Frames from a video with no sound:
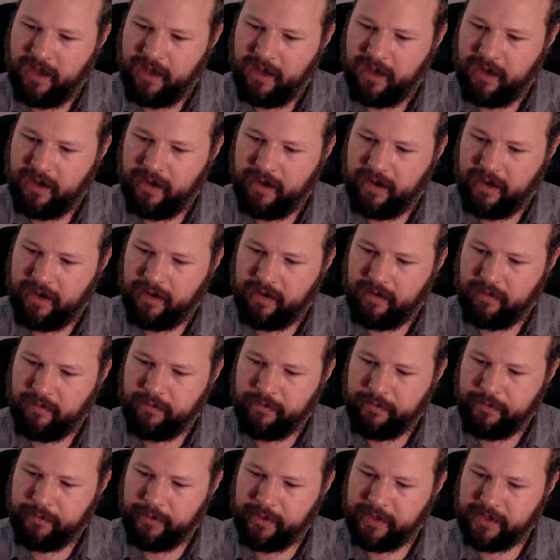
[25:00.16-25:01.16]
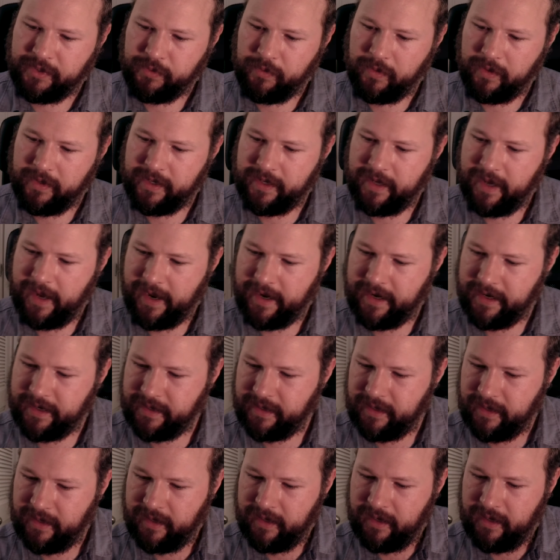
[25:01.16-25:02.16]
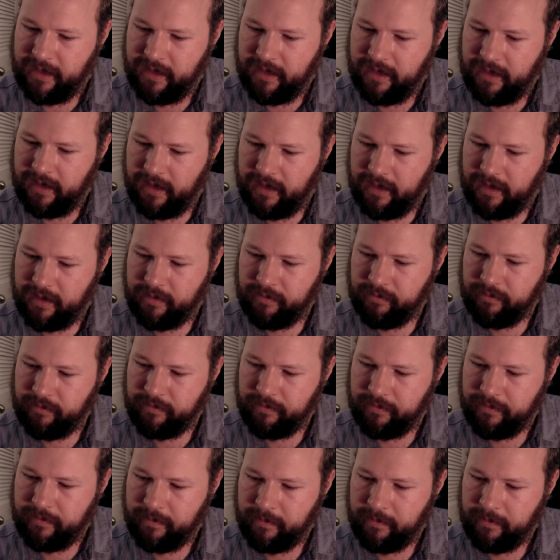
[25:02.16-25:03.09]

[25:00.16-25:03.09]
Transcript: 328. Um,